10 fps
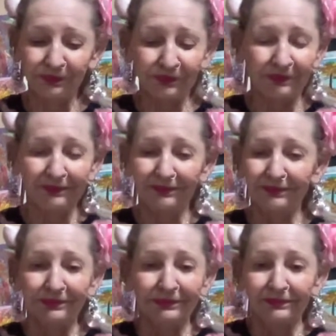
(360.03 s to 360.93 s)

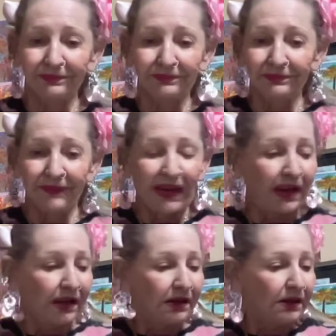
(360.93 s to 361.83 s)
(silence)